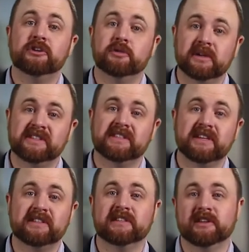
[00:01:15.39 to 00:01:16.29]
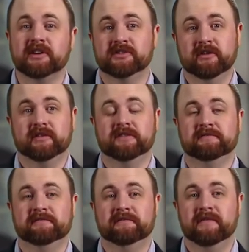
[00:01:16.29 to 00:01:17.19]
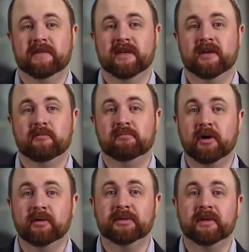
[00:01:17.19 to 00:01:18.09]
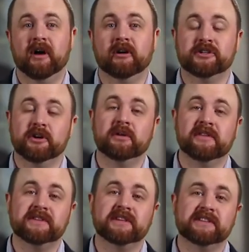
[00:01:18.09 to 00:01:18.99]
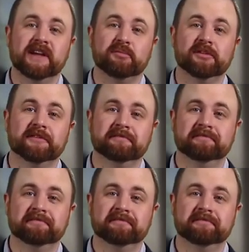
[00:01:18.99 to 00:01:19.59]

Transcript: to an existing syslog server. Both are shown in this example.